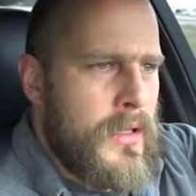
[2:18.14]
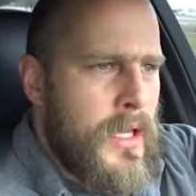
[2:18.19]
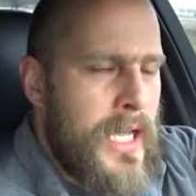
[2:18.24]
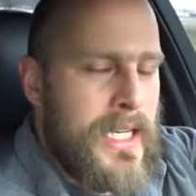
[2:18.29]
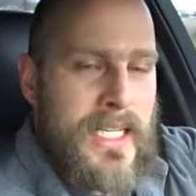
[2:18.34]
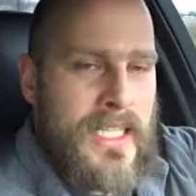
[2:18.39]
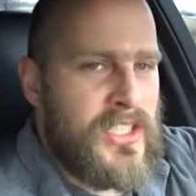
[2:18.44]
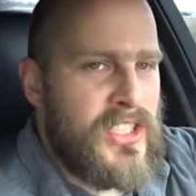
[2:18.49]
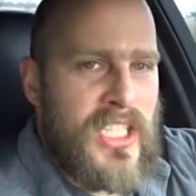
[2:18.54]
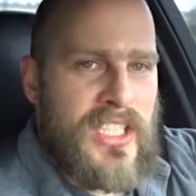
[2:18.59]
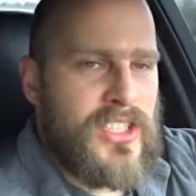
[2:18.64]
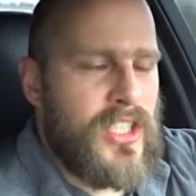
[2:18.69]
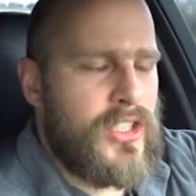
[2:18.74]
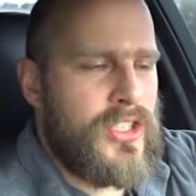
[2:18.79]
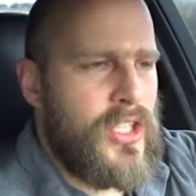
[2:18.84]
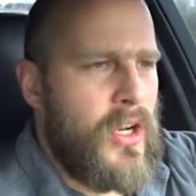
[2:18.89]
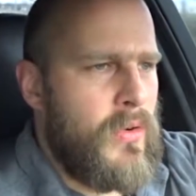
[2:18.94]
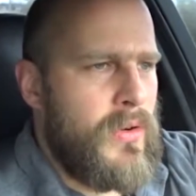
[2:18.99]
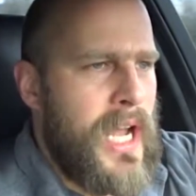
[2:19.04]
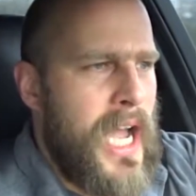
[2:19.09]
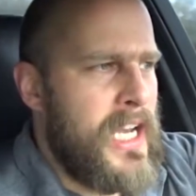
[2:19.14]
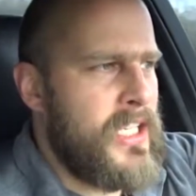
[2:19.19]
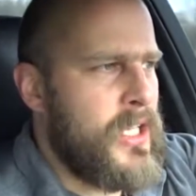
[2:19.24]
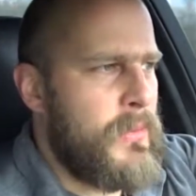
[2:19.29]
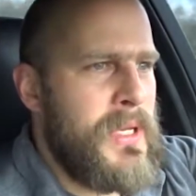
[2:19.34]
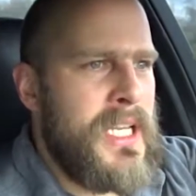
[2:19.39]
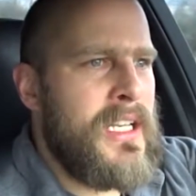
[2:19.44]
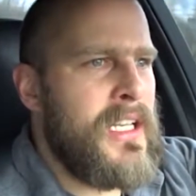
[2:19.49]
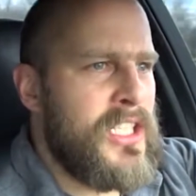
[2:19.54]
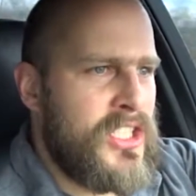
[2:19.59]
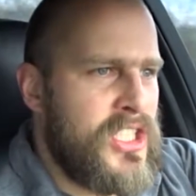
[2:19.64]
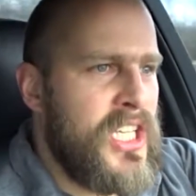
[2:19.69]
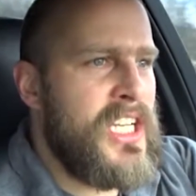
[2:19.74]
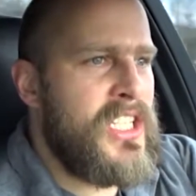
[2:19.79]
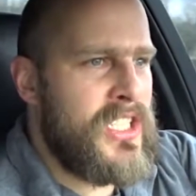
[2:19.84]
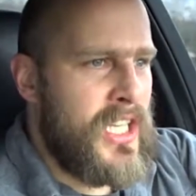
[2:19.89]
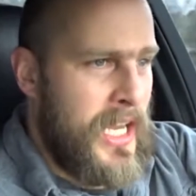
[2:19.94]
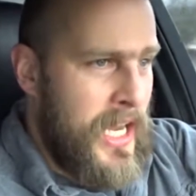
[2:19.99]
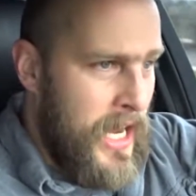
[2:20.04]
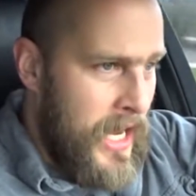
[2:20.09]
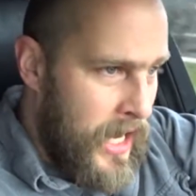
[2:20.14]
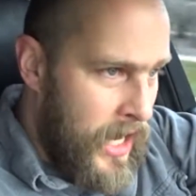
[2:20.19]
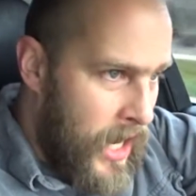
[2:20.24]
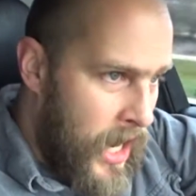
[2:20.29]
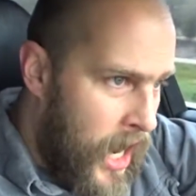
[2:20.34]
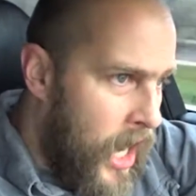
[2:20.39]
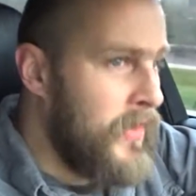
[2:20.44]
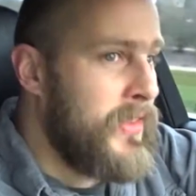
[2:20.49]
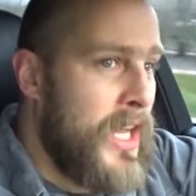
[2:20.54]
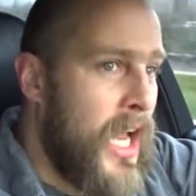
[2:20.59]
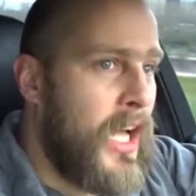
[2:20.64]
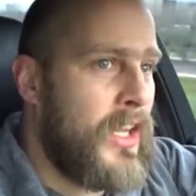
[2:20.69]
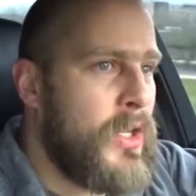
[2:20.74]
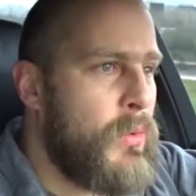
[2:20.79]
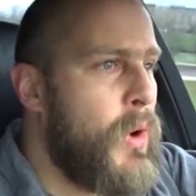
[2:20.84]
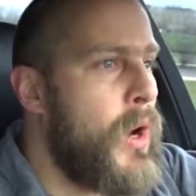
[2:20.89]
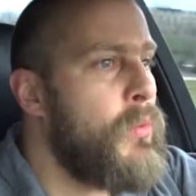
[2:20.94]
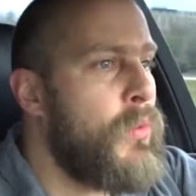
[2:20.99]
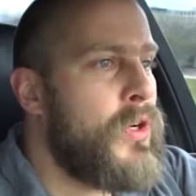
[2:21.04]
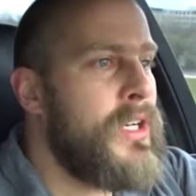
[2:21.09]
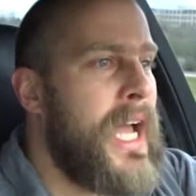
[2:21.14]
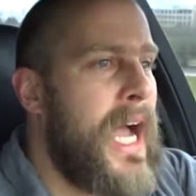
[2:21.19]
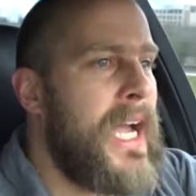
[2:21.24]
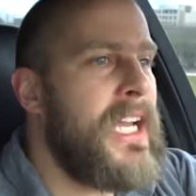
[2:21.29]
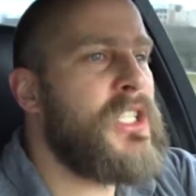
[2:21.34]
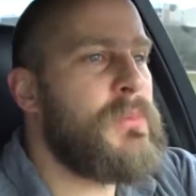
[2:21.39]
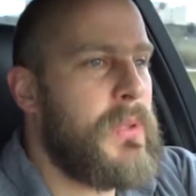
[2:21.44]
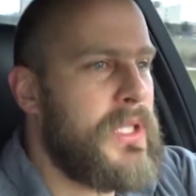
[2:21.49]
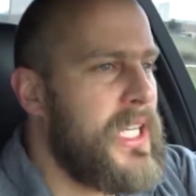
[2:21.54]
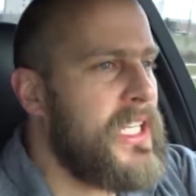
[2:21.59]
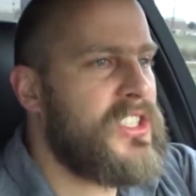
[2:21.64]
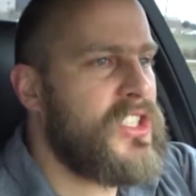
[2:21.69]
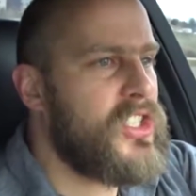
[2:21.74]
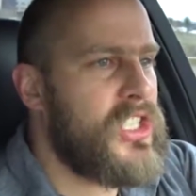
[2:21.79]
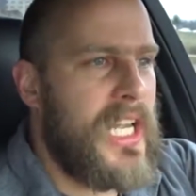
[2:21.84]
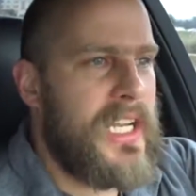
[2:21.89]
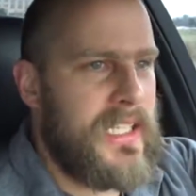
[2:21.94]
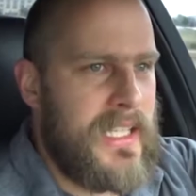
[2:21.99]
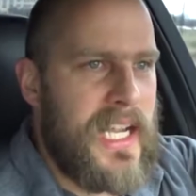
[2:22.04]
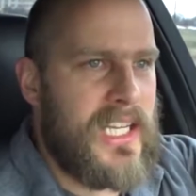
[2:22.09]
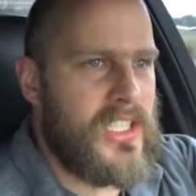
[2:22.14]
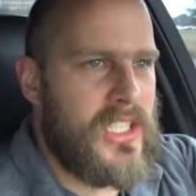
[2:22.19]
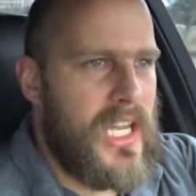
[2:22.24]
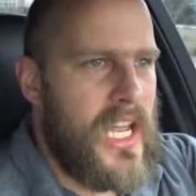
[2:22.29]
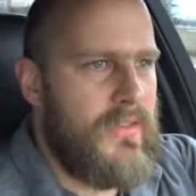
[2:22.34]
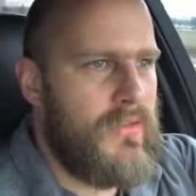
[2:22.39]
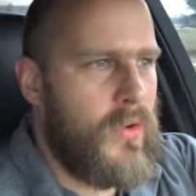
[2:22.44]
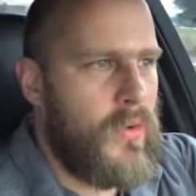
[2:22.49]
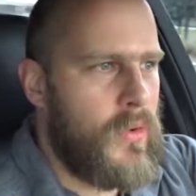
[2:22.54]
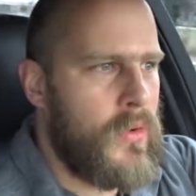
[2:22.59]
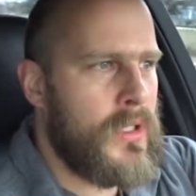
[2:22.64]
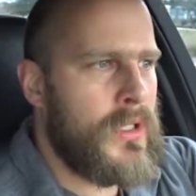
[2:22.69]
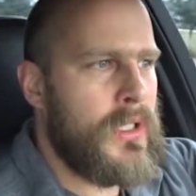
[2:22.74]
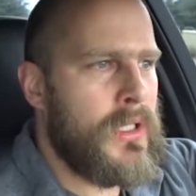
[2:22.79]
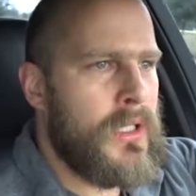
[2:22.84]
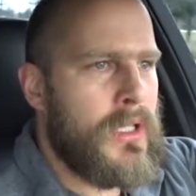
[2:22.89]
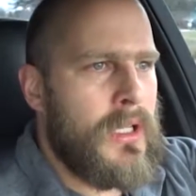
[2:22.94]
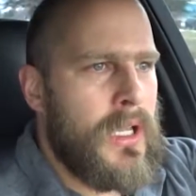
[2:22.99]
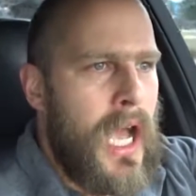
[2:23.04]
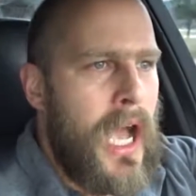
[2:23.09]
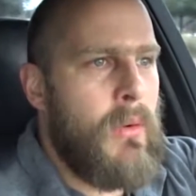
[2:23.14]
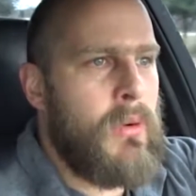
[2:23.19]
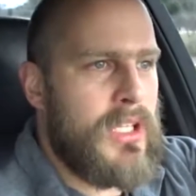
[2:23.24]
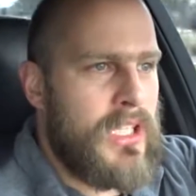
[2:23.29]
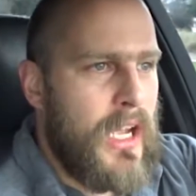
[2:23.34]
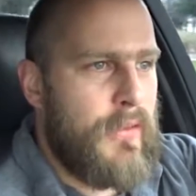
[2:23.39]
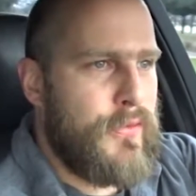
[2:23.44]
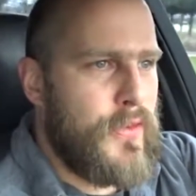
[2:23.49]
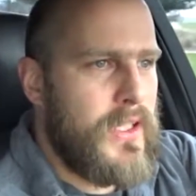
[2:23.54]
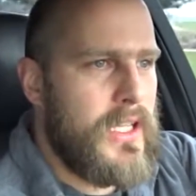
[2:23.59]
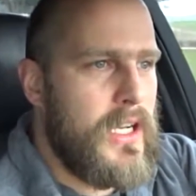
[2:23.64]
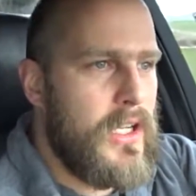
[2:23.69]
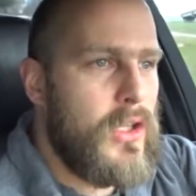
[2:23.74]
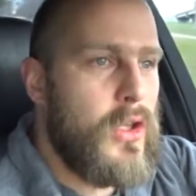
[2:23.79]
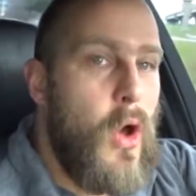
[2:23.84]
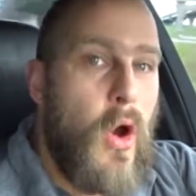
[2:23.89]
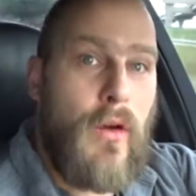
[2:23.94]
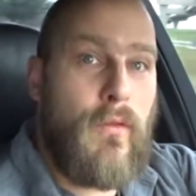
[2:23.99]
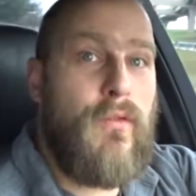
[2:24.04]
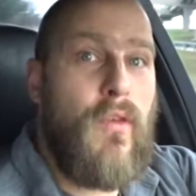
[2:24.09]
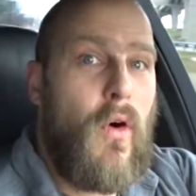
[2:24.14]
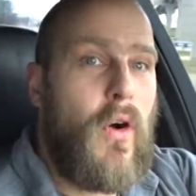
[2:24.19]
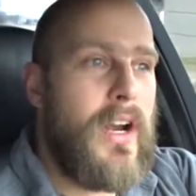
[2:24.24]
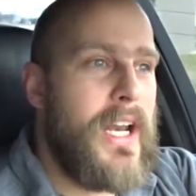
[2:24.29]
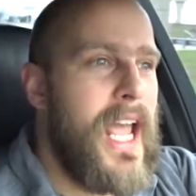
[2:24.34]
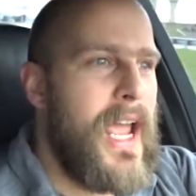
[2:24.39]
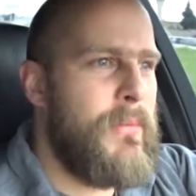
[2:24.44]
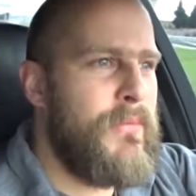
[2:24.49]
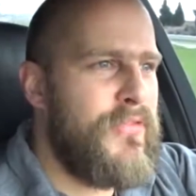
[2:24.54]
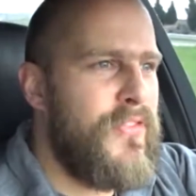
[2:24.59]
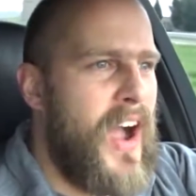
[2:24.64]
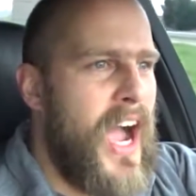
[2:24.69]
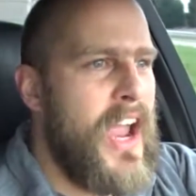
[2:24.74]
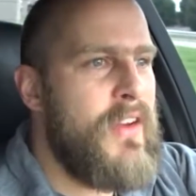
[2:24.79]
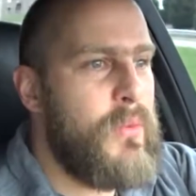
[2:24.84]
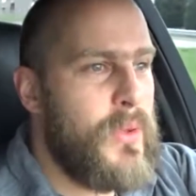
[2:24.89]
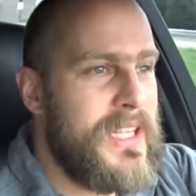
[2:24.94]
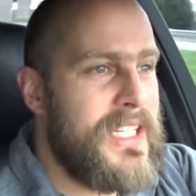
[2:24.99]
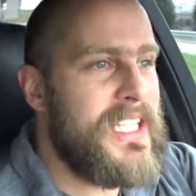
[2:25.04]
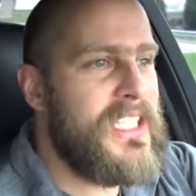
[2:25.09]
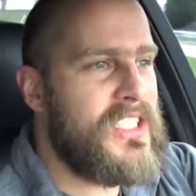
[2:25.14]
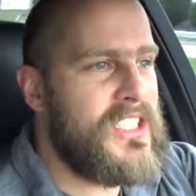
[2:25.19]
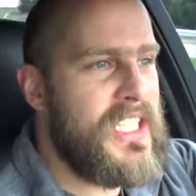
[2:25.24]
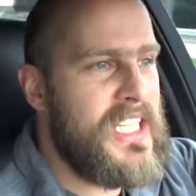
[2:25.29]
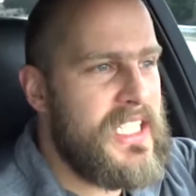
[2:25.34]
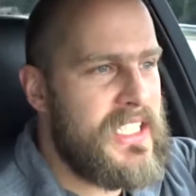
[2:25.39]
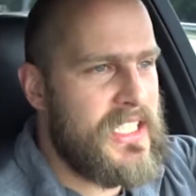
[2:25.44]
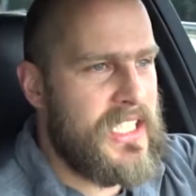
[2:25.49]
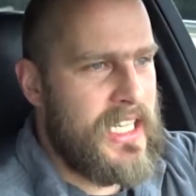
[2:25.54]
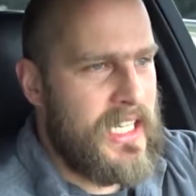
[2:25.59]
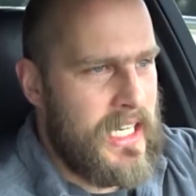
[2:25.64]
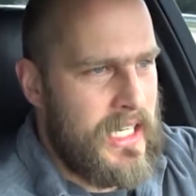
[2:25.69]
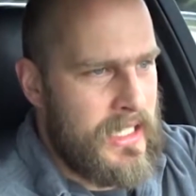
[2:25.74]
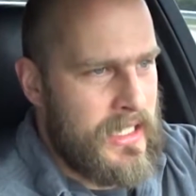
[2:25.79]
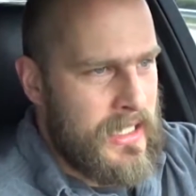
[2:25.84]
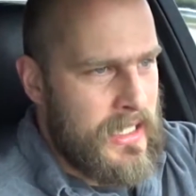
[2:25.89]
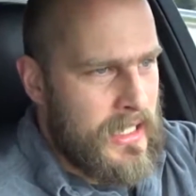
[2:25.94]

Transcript: And these seats are so nice. I mean, the seats on the other one were nice, but this is like next level. I would definitely look for an M5 with these seats in it.